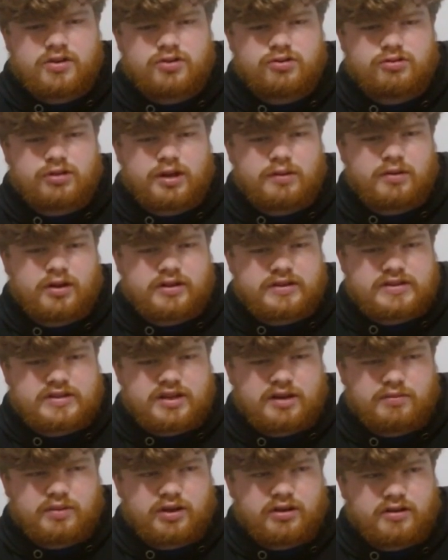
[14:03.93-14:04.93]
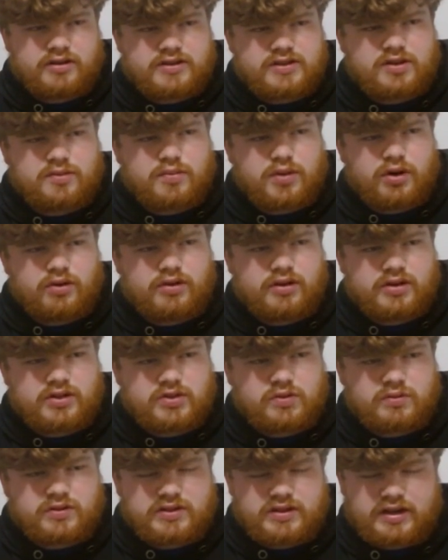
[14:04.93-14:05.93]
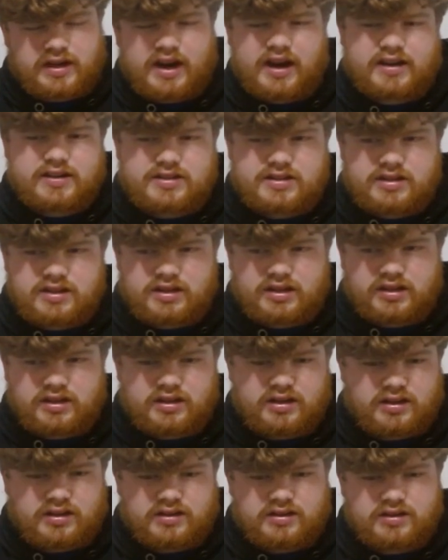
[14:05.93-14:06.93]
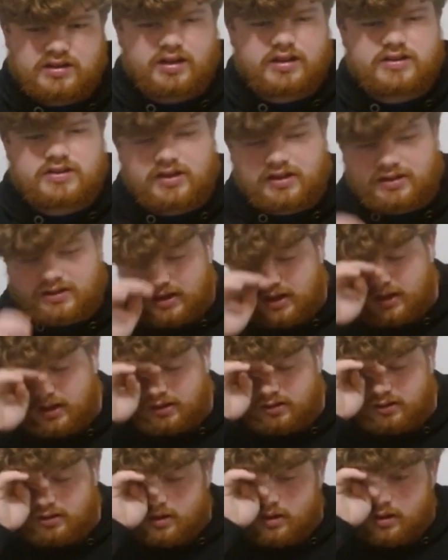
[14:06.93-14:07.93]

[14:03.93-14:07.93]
Draymond stepping on Sabonis was an accident and things like that,